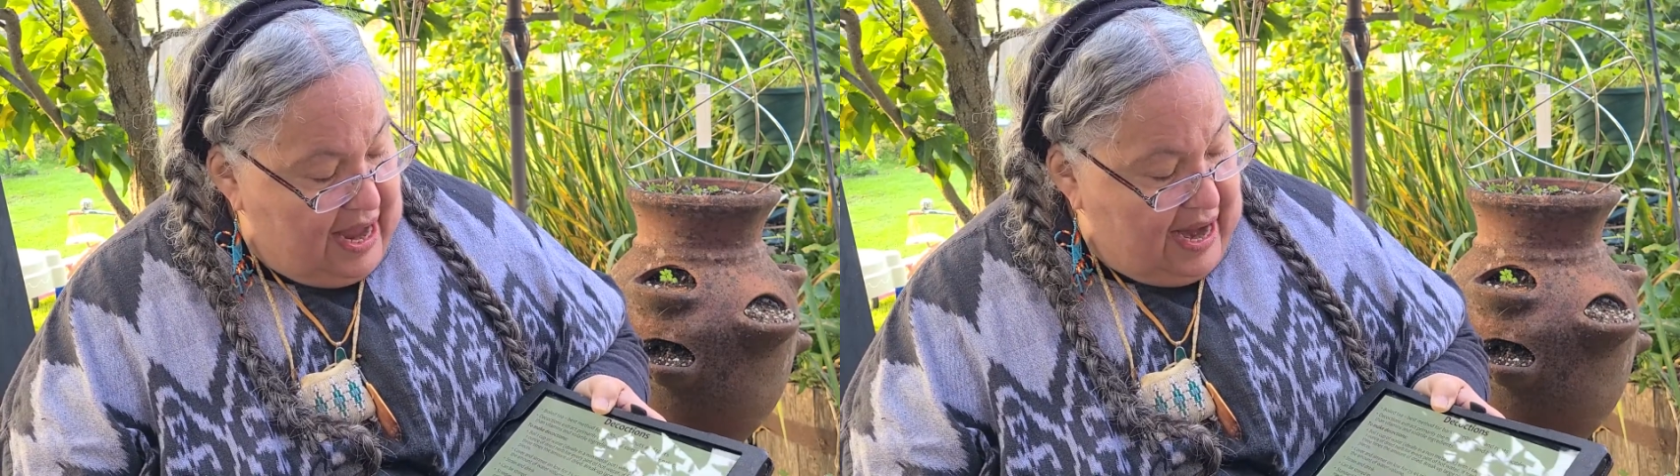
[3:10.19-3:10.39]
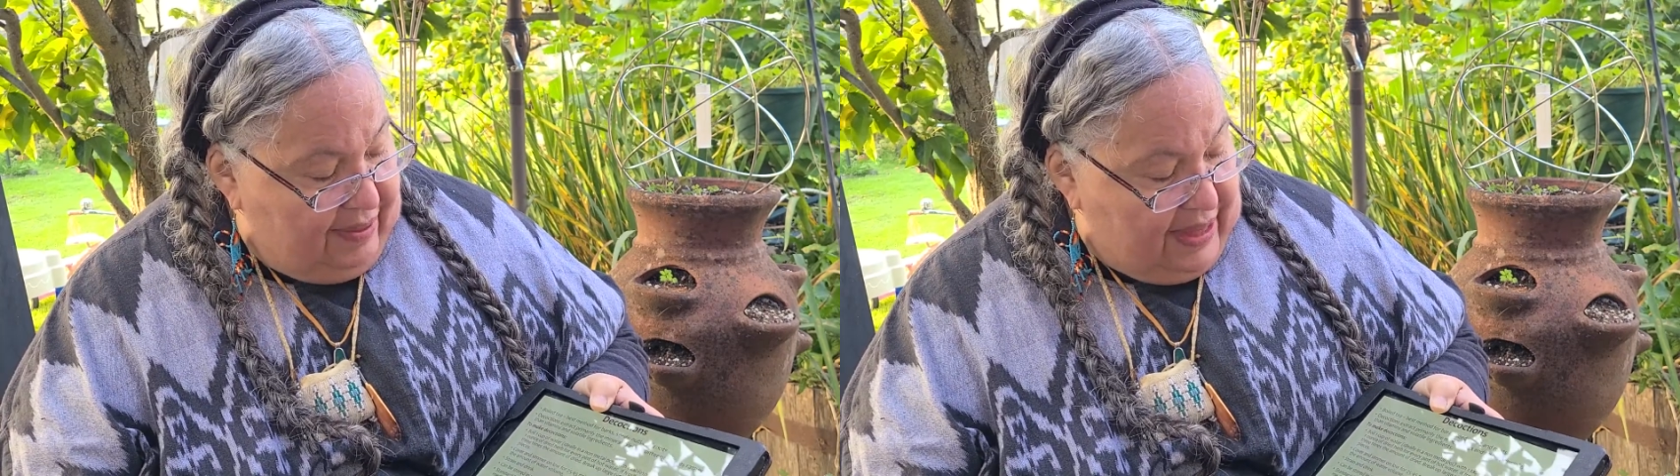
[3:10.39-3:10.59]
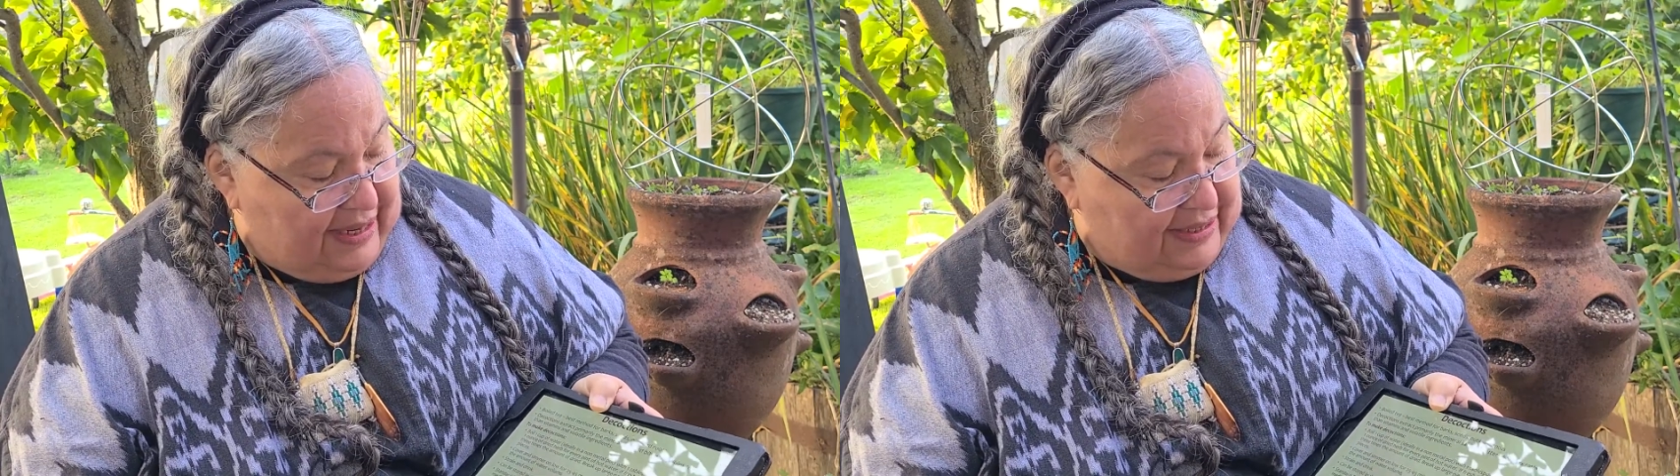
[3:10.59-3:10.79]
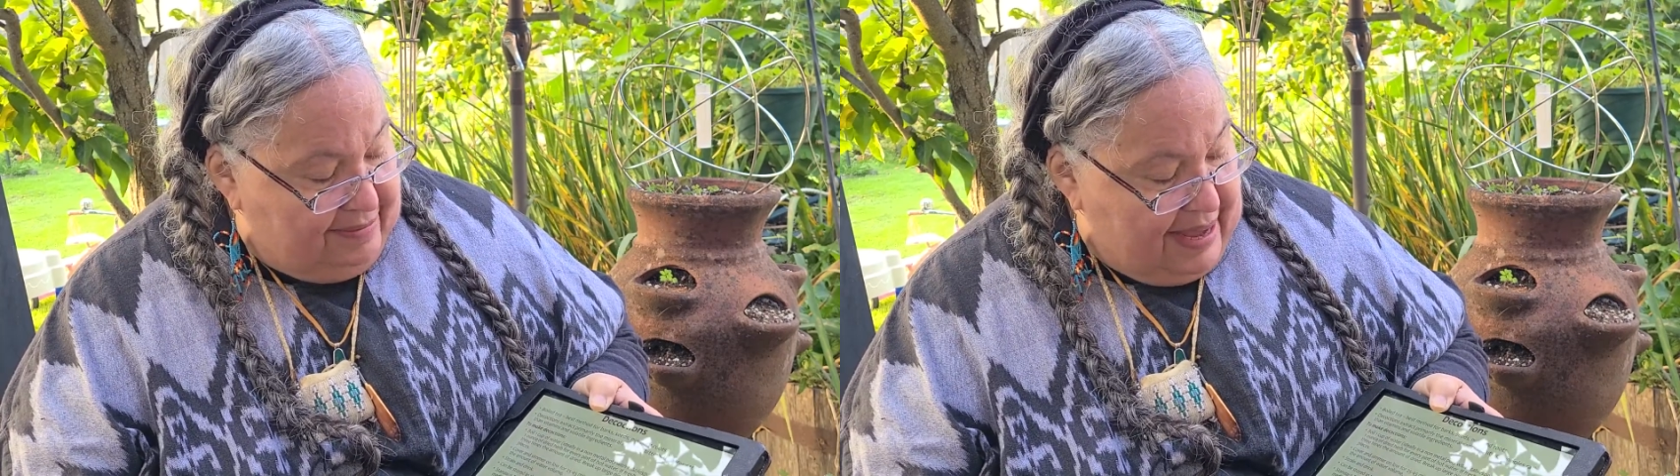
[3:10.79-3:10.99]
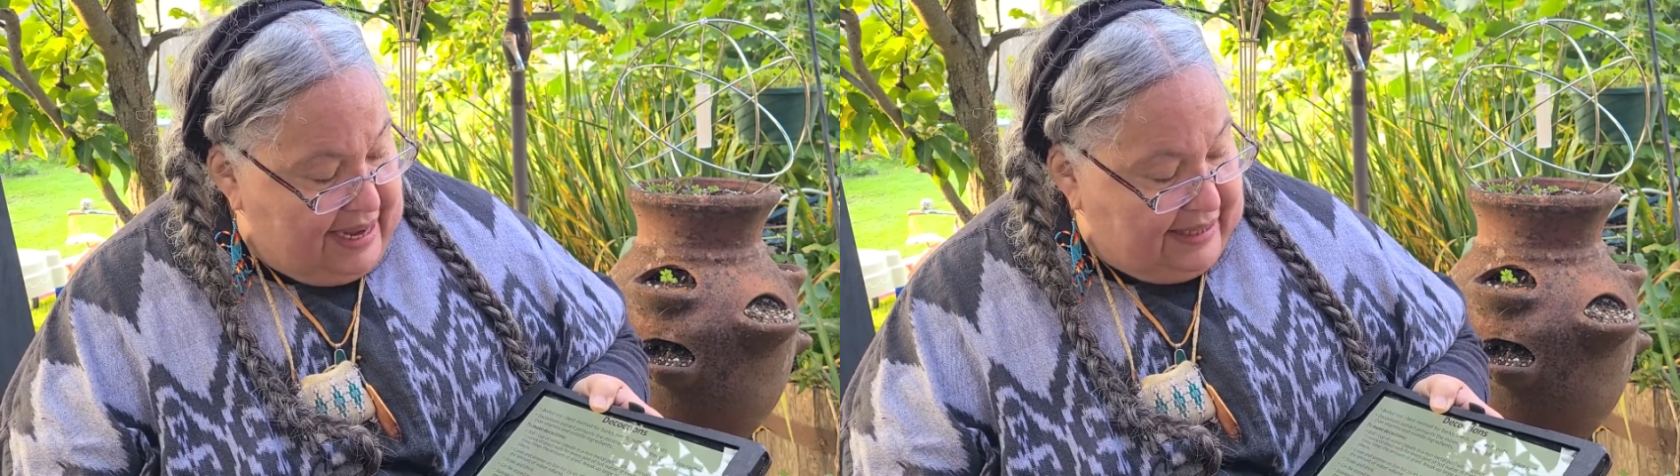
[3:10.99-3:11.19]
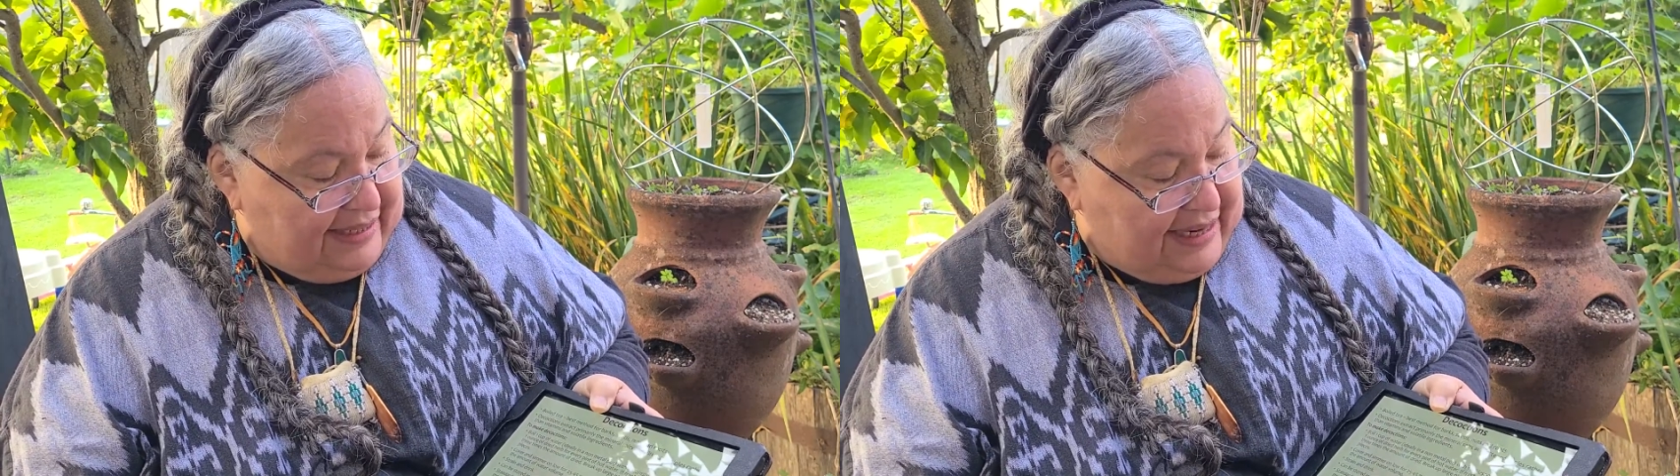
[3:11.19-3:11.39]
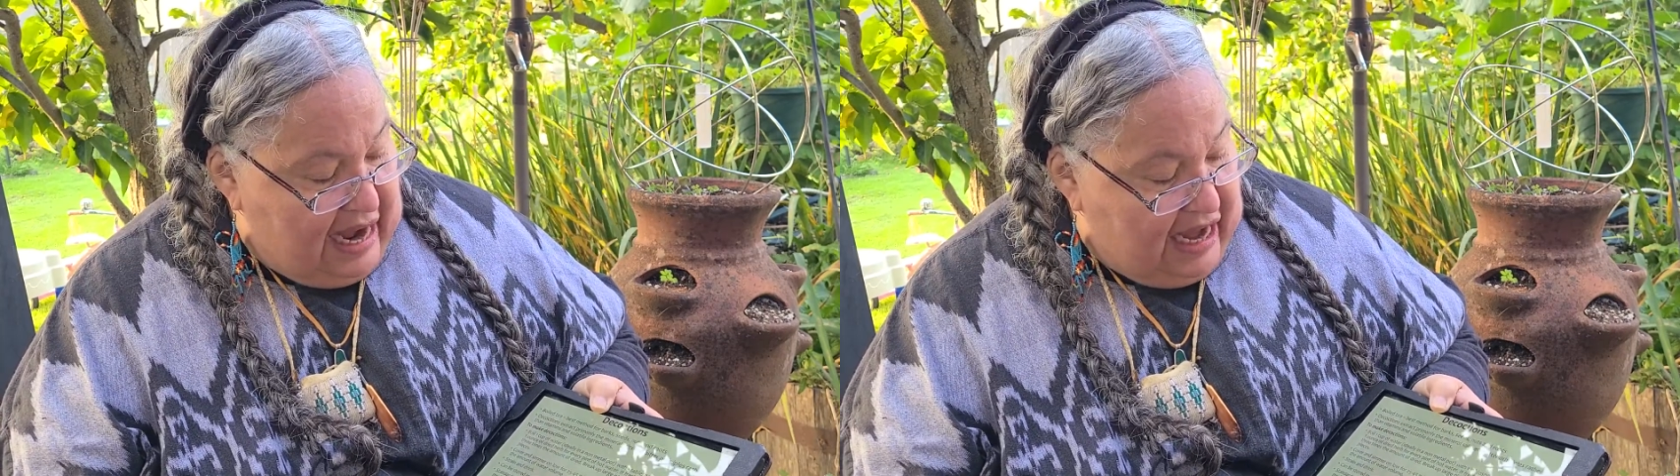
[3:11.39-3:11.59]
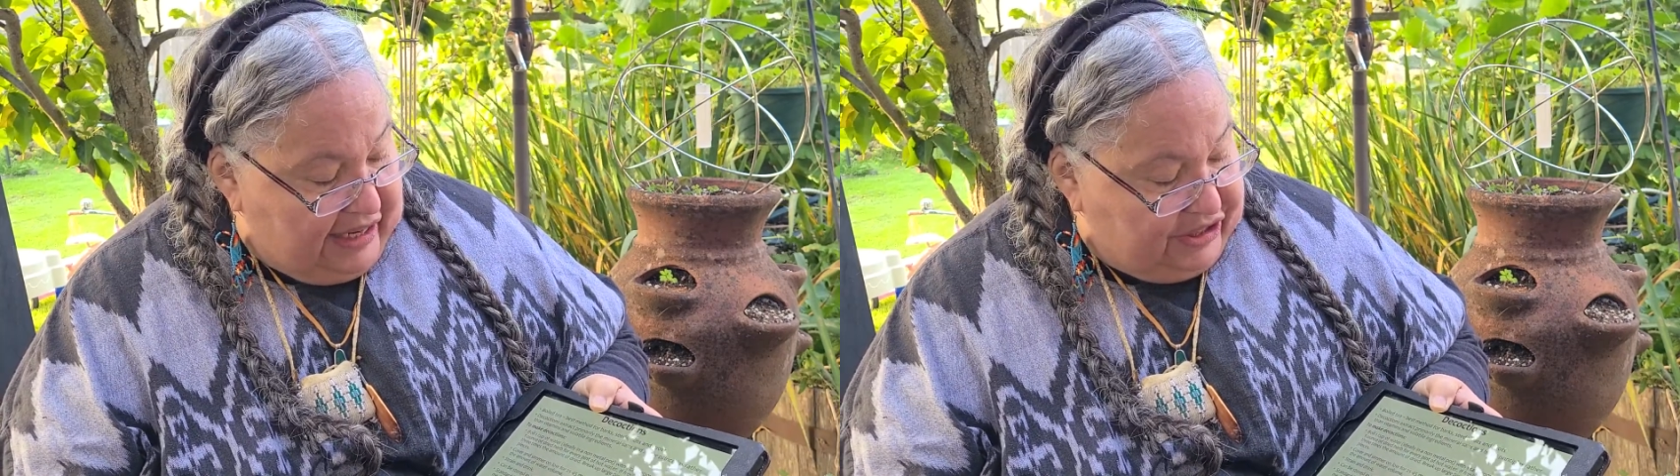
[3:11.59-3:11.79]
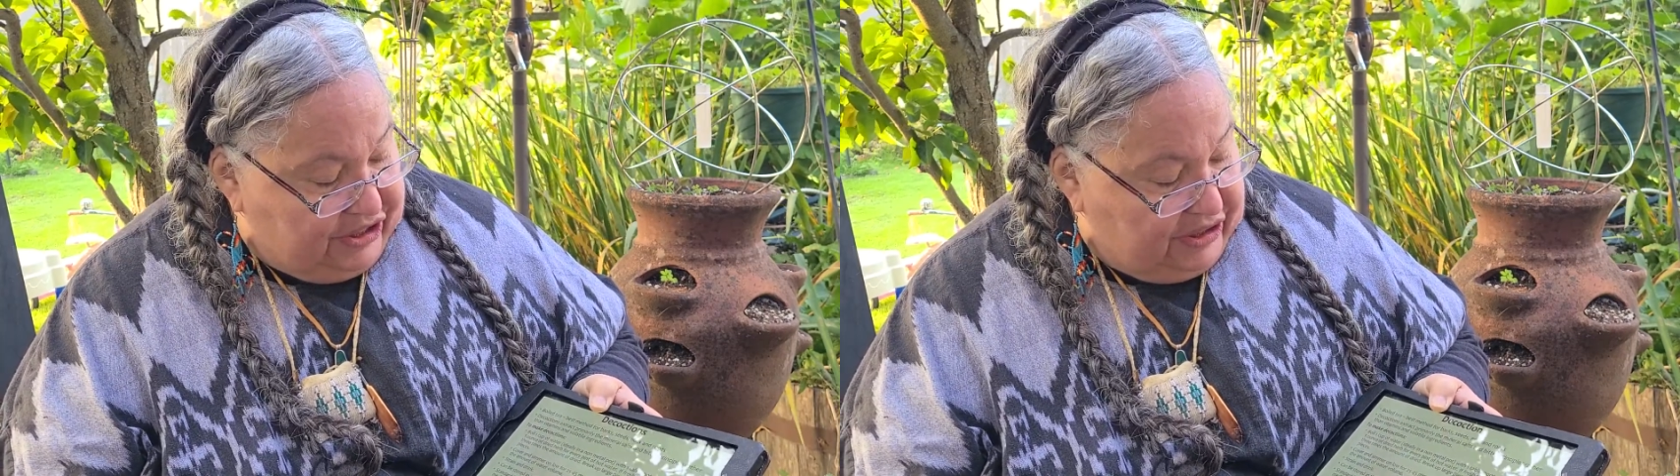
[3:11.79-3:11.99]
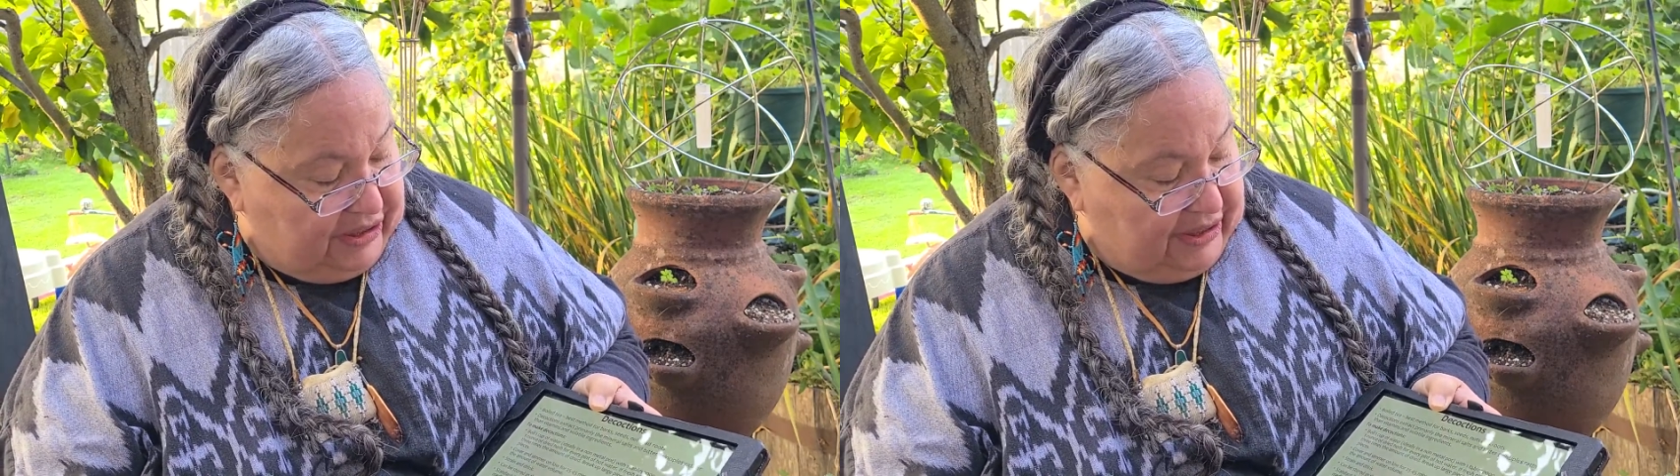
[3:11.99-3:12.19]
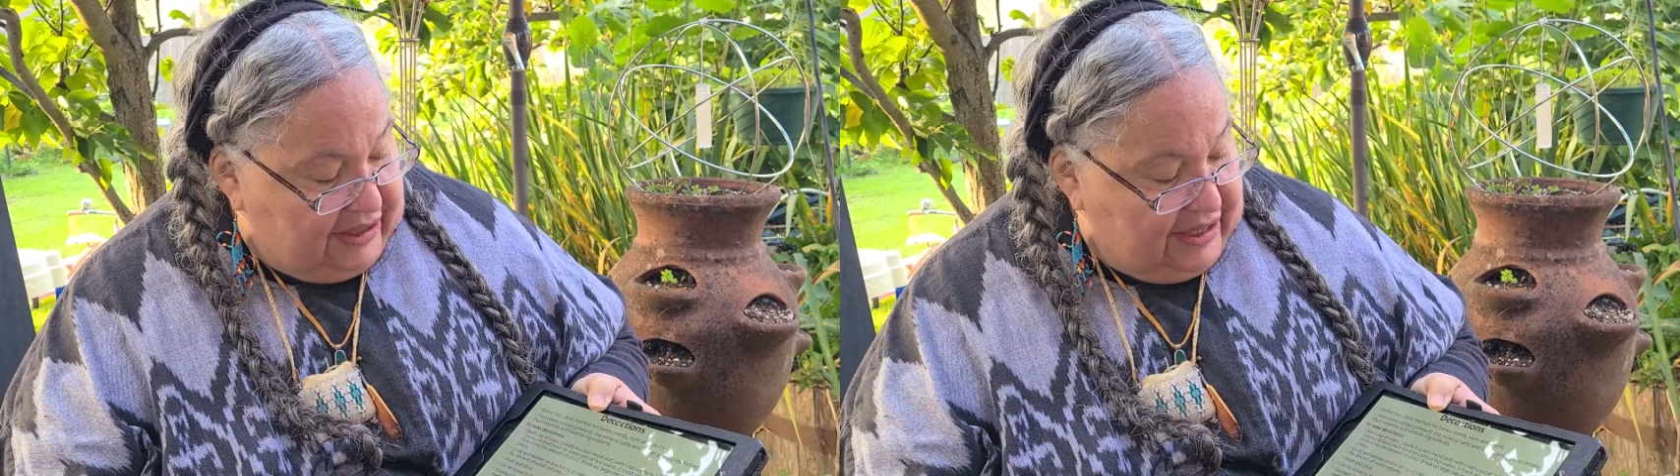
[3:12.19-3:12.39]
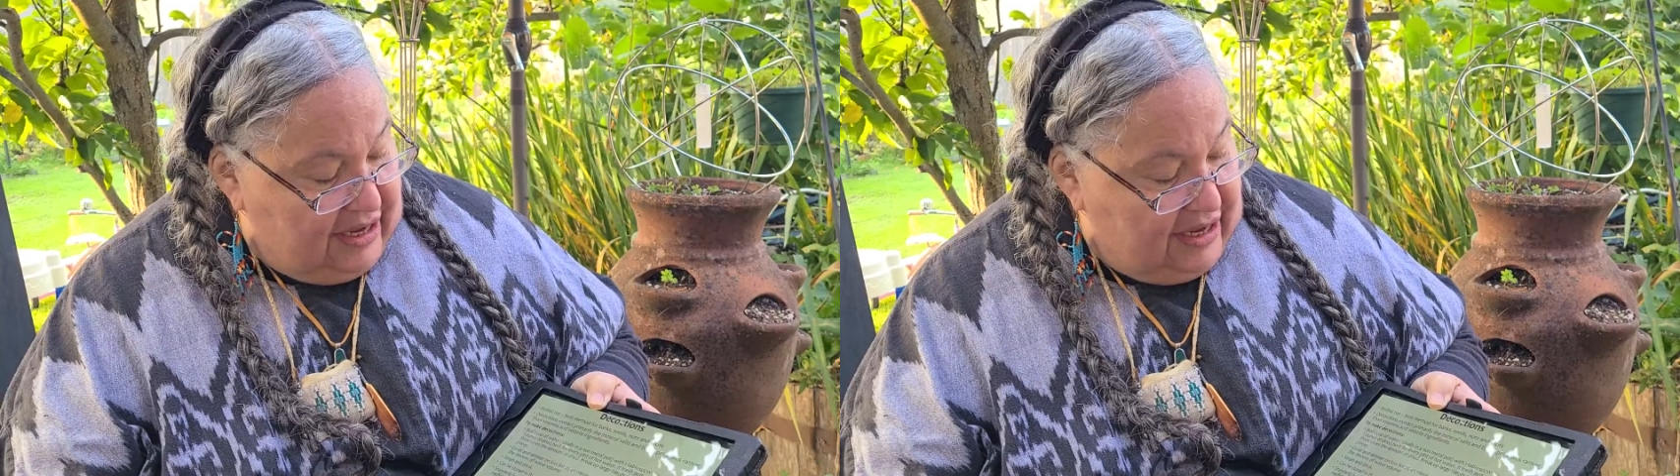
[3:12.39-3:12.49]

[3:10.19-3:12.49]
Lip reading: And then to make decoctions,